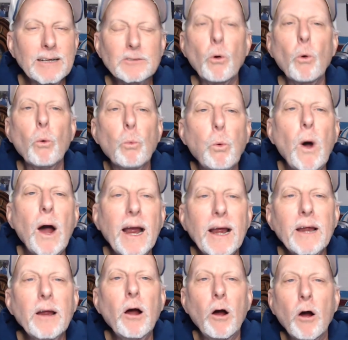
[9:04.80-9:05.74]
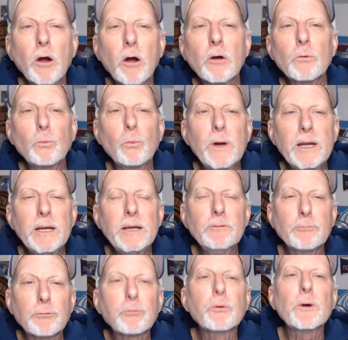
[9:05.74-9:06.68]
is, why are we
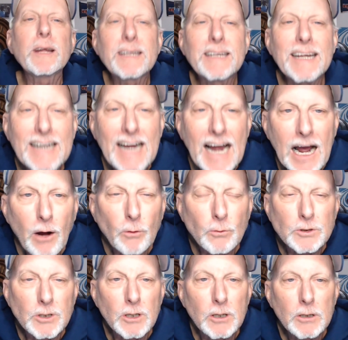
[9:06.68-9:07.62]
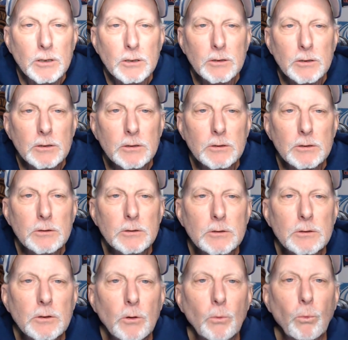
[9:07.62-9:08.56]
freaking out?
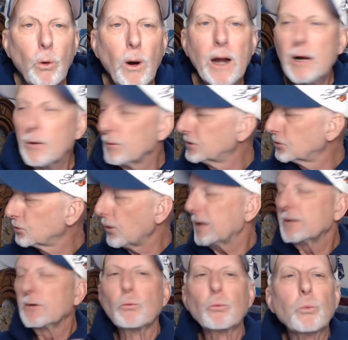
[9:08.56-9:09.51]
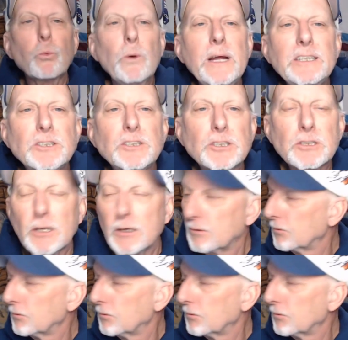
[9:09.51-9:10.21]
Why are we trying to reach,